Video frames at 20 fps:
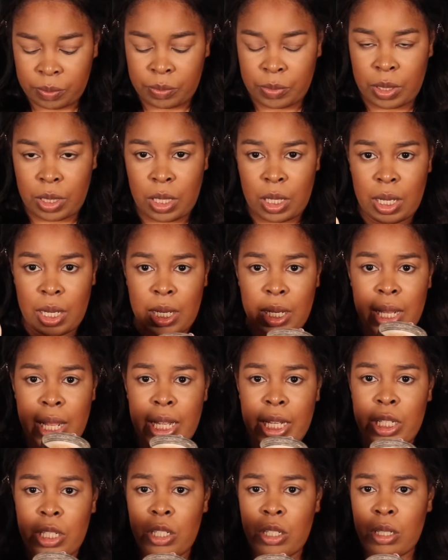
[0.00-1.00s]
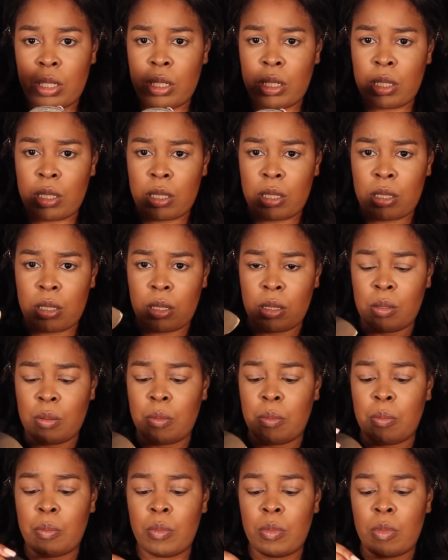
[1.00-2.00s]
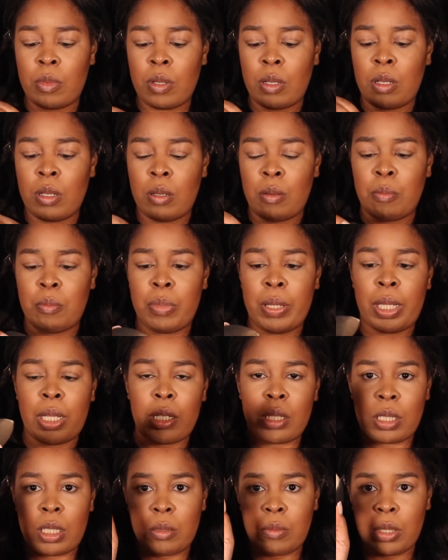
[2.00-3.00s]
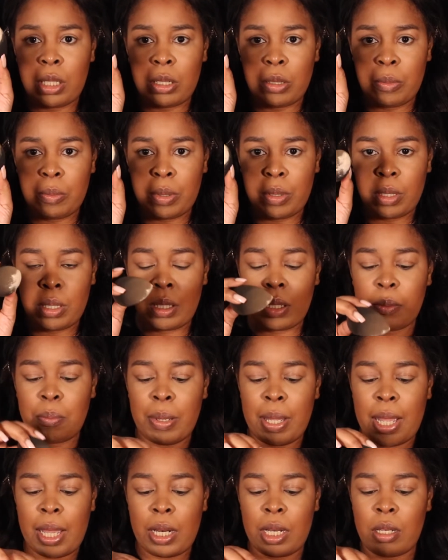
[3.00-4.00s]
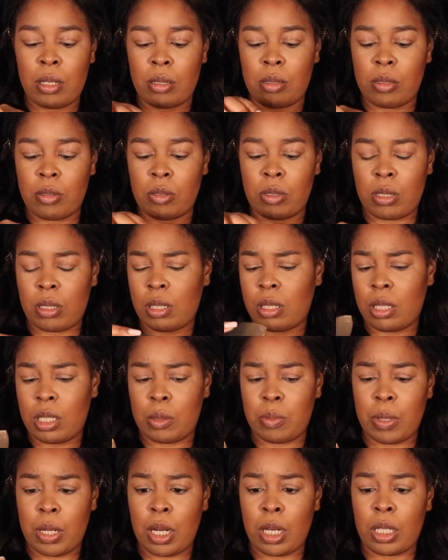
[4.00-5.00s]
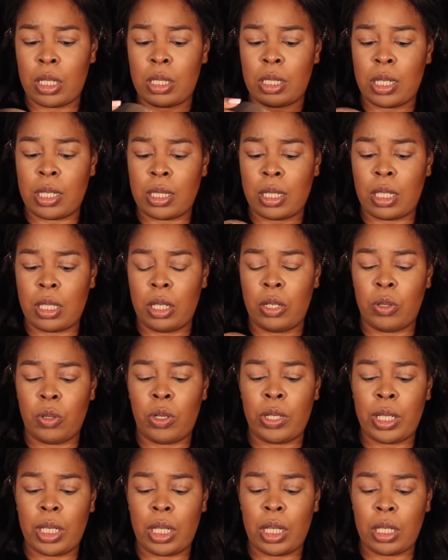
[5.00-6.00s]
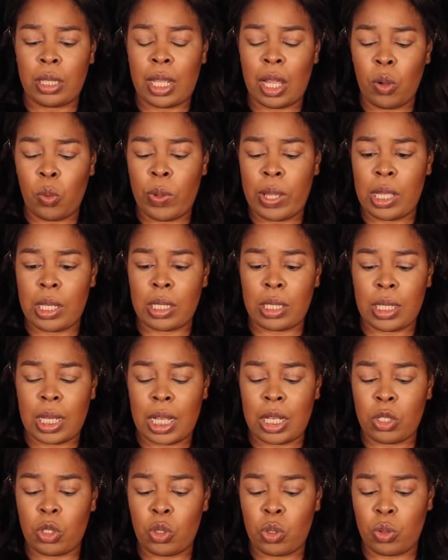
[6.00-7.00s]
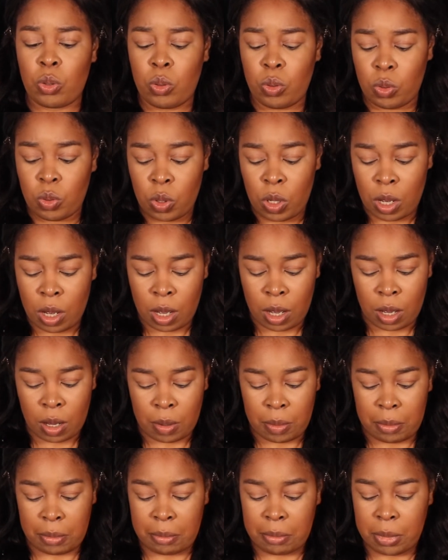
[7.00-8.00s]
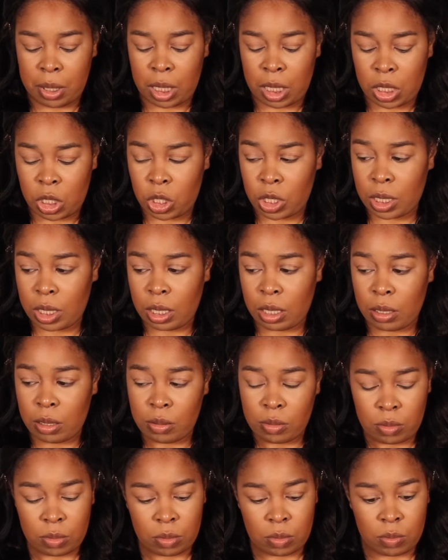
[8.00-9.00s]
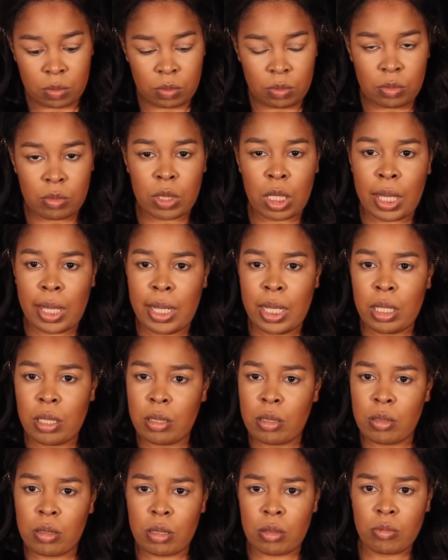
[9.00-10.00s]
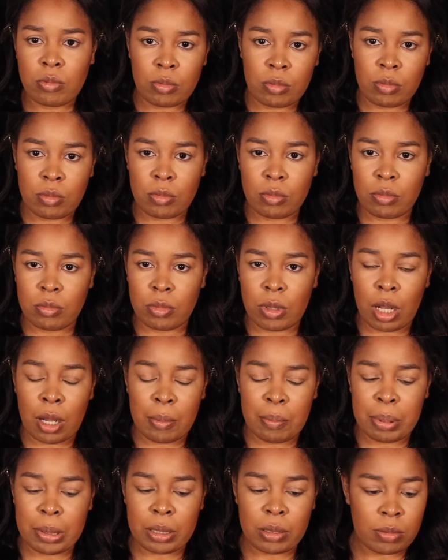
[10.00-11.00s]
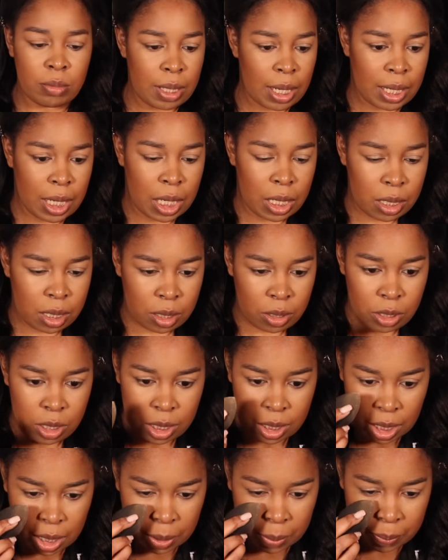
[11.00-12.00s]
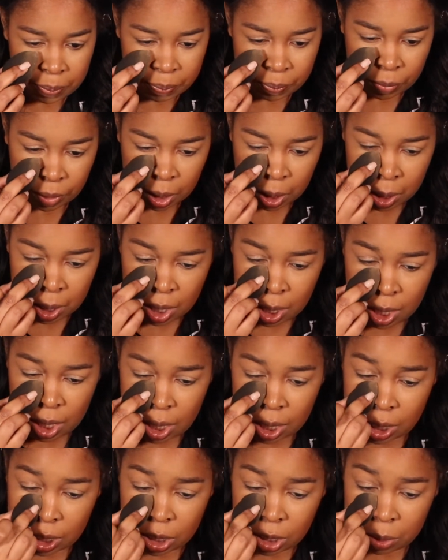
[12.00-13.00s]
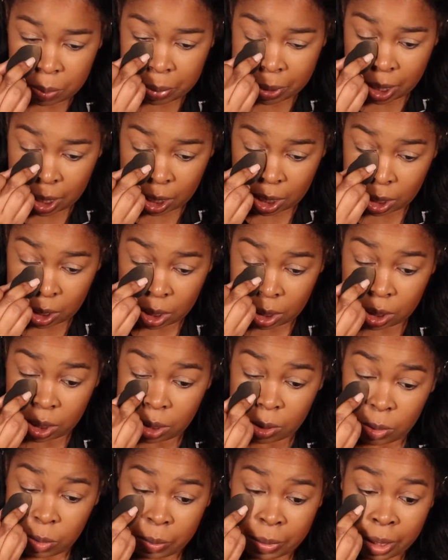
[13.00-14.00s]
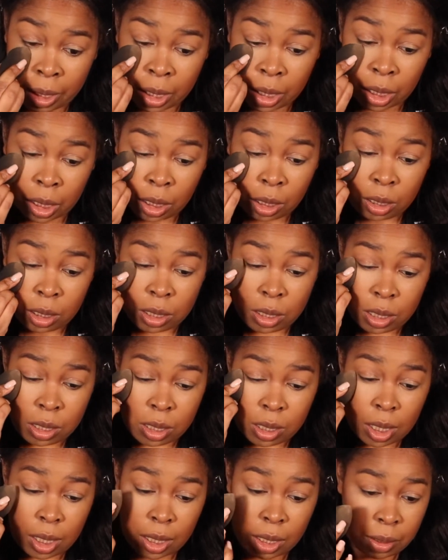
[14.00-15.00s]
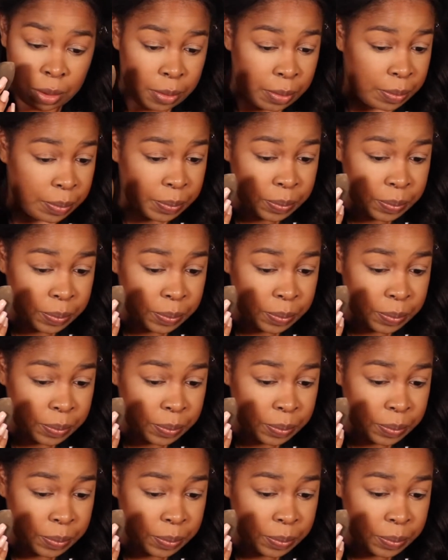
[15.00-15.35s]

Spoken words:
And then I just pick some up, pat it onto this part because there's nothing on here. That way it's not too much caked up, I guess you can say. And I just pat it into my skin.